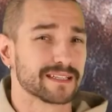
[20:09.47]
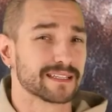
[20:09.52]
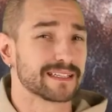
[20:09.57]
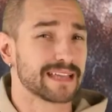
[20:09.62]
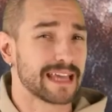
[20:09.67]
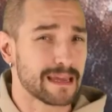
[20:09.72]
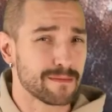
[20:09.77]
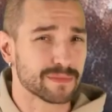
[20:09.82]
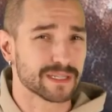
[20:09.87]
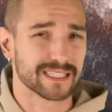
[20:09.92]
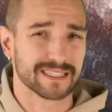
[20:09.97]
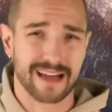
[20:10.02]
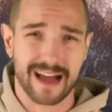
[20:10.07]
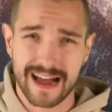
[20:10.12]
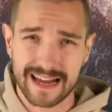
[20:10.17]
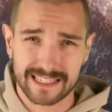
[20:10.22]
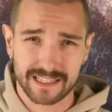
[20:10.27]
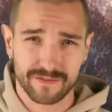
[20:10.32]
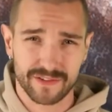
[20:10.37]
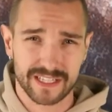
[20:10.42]
the same
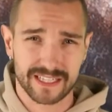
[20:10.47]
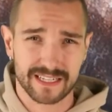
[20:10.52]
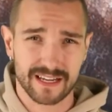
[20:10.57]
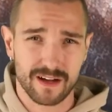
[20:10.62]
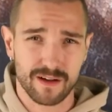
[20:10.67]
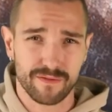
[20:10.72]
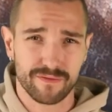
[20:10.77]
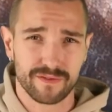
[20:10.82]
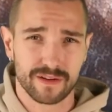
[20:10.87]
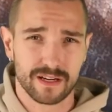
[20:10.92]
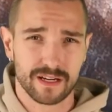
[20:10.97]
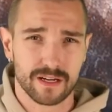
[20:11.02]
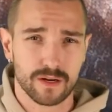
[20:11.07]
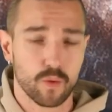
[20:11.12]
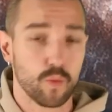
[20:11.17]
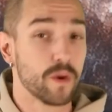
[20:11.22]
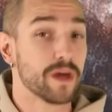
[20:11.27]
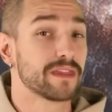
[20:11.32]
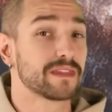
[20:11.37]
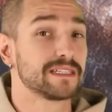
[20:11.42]
size of itself
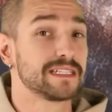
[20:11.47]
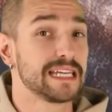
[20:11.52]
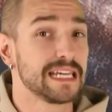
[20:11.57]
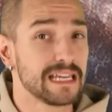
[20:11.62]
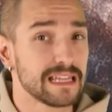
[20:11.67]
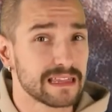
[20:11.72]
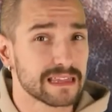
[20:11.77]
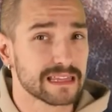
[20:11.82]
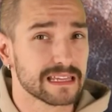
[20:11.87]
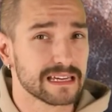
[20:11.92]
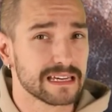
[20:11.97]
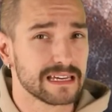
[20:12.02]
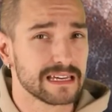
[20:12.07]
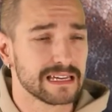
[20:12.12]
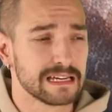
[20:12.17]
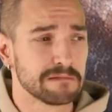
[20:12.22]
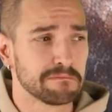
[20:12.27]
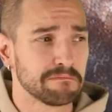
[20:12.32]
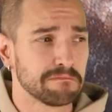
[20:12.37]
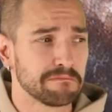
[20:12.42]
with teeth,
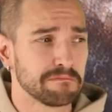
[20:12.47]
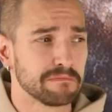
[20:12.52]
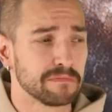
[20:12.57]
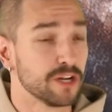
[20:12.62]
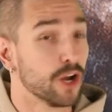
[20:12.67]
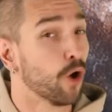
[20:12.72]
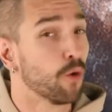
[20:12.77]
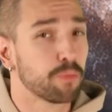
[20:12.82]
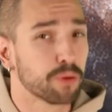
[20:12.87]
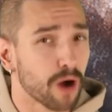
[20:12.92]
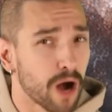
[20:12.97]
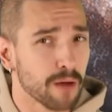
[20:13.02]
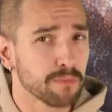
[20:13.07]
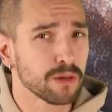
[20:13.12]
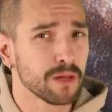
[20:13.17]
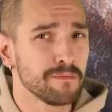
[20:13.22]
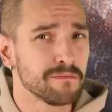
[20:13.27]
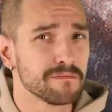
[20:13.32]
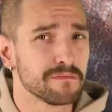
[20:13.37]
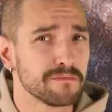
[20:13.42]
no
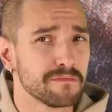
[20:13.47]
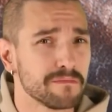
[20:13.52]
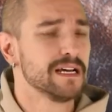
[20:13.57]
problem.